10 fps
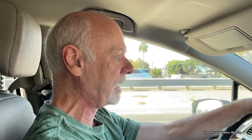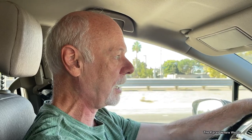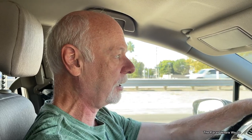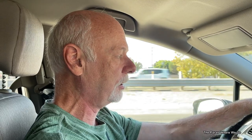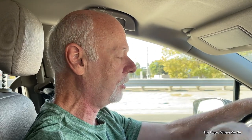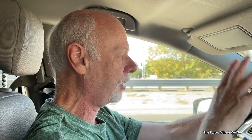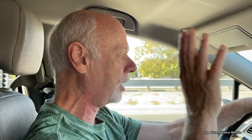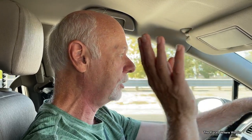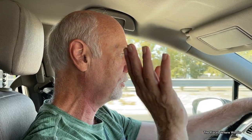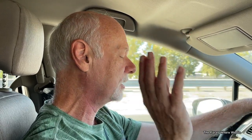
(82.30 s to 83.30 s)
out in the
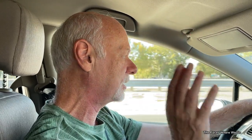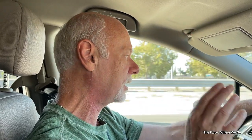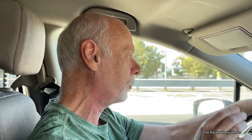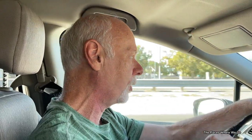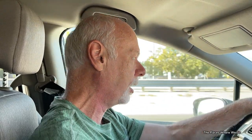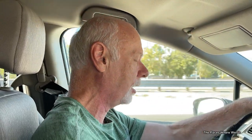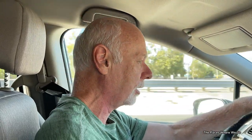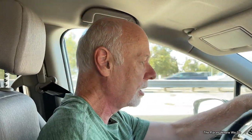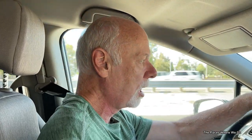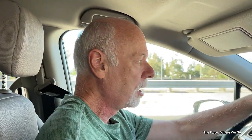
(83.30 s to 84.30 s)
hundreds
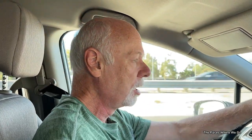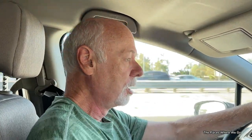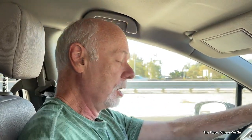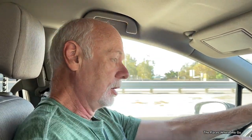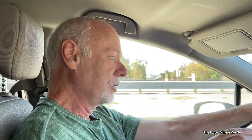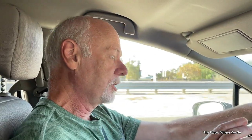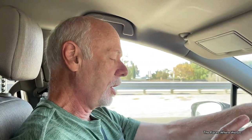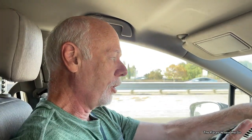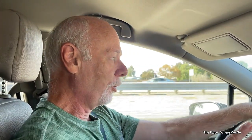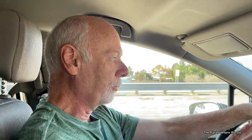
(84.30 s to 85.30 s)
somewhere.
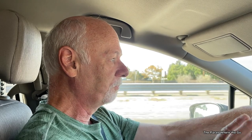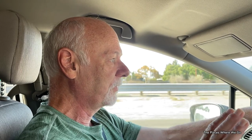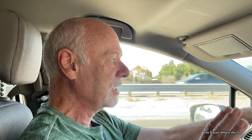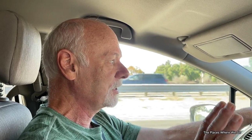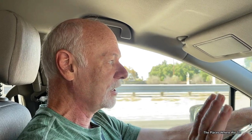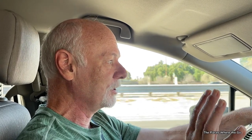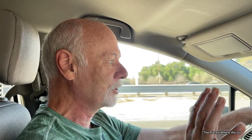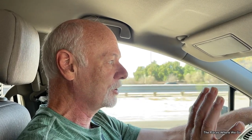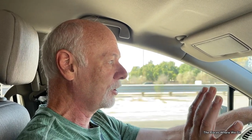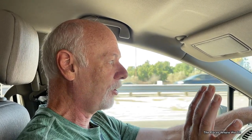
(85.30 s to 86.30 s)
So,
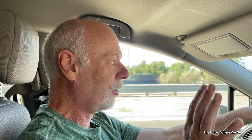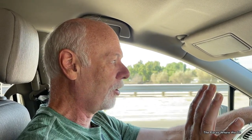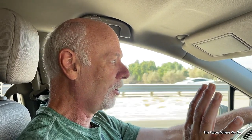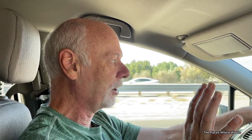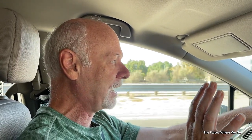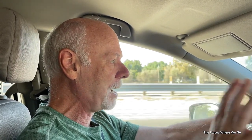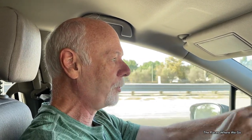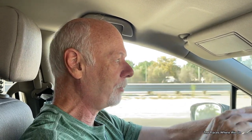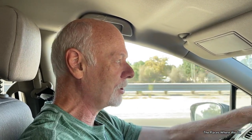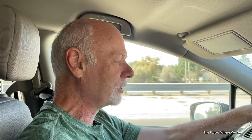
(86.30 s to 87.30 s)
since our
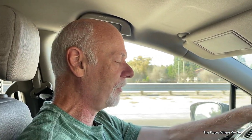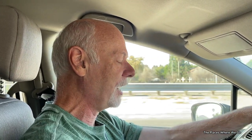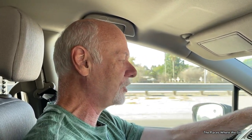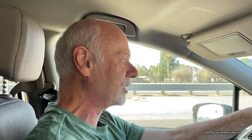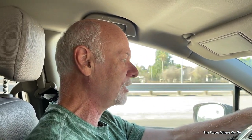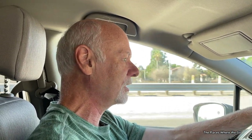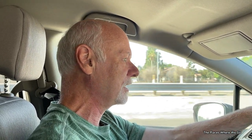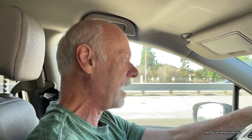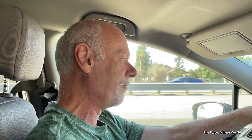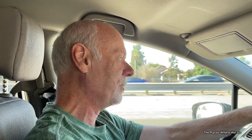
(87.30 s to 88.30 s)
camping reservations
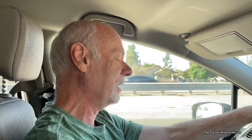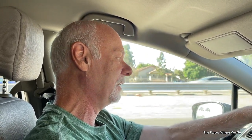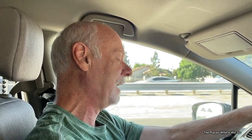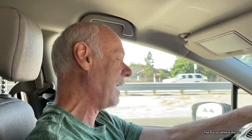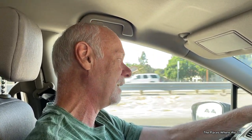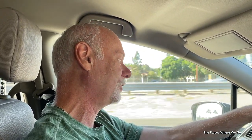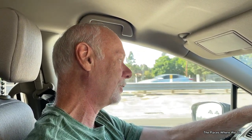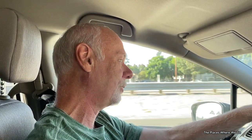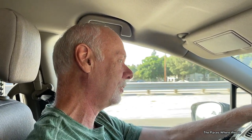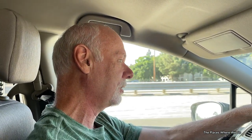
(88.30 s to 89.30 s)
have been
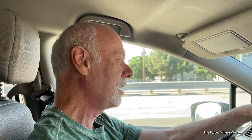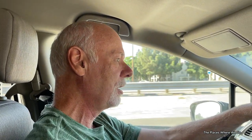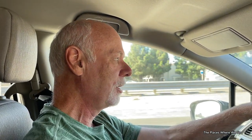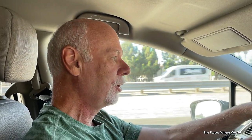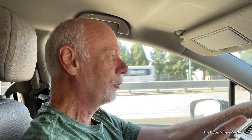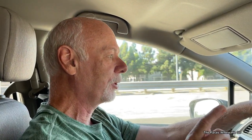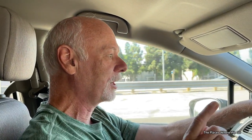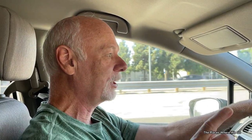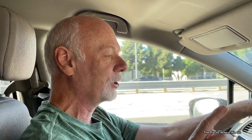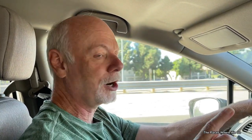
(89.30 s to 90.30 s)
canceled, we're
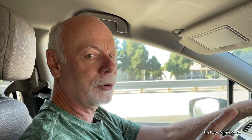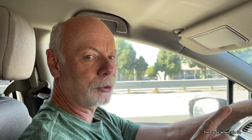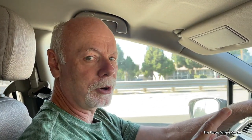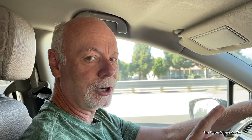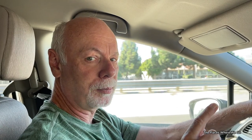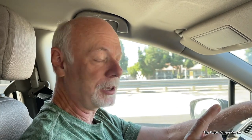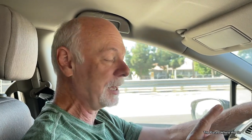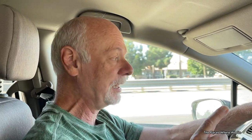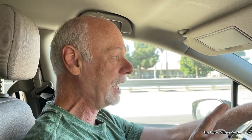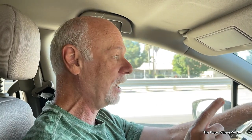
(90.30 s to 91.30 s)
going to go with what our
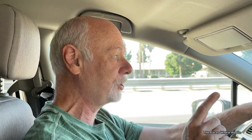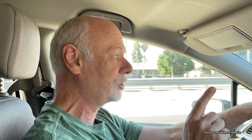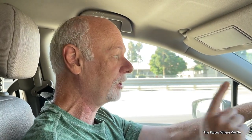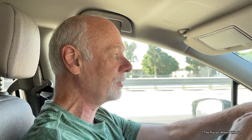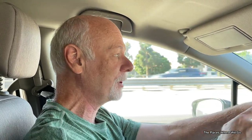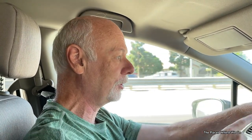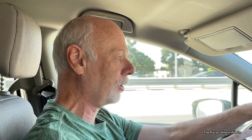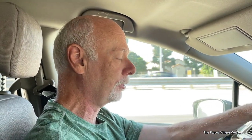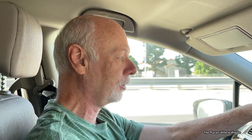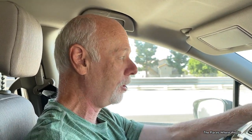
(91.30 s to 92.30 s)
plan A should have been
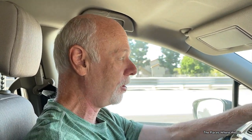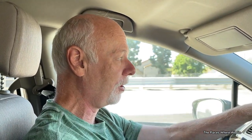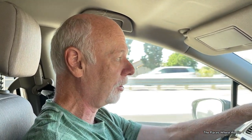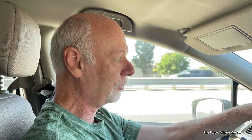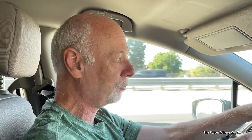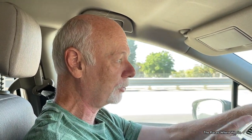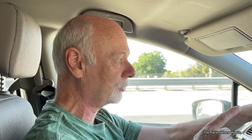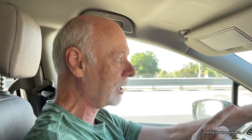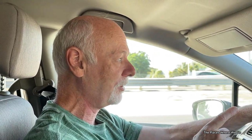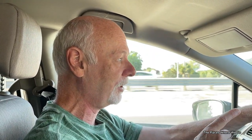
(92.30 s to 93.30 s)
all along. We're
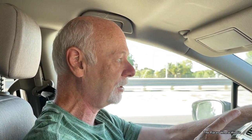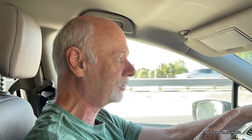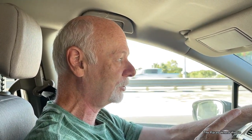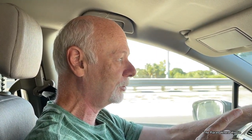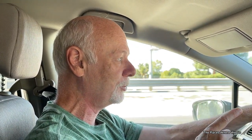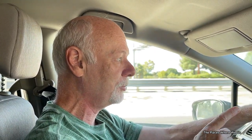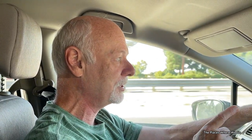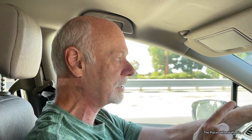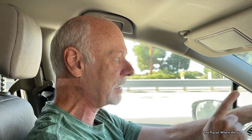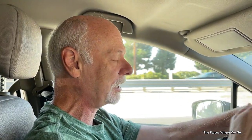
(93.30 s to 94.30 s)
driving to
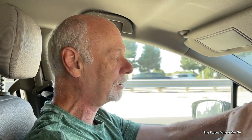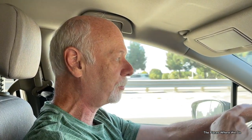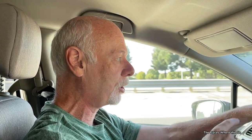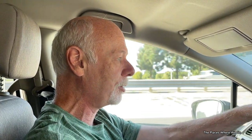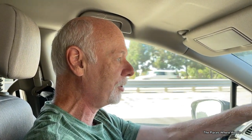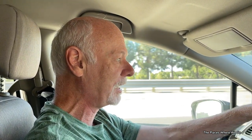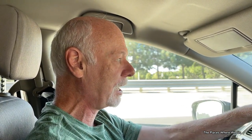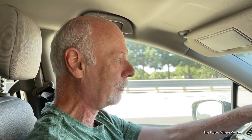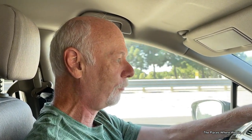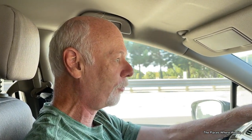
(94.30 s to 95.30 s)
Santa Barbara,
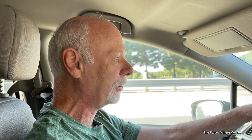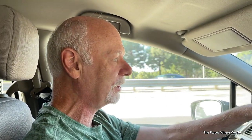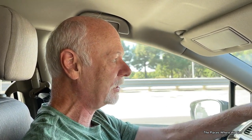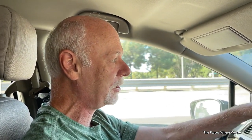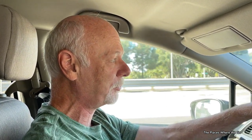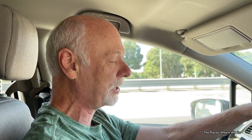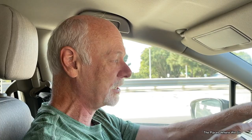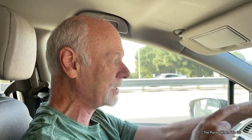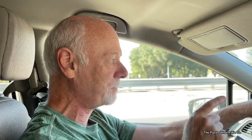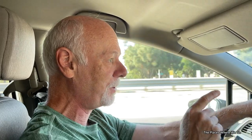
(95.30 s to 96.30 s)
California, and we're going
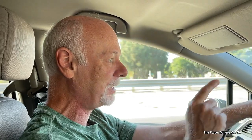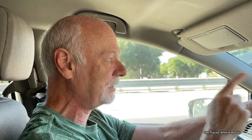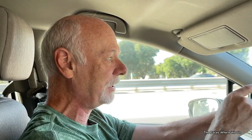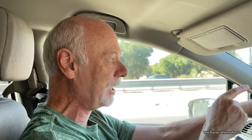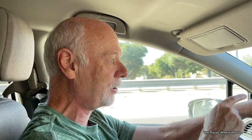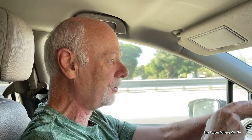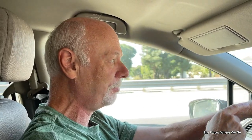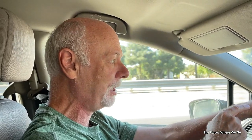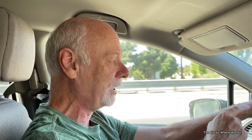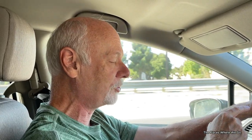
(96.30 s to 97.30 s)
to spend the day on the
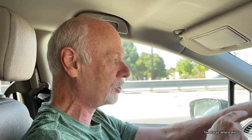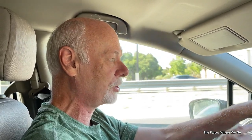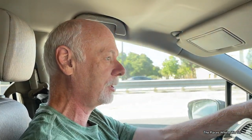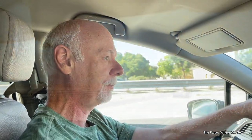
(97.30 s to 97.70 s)
beach.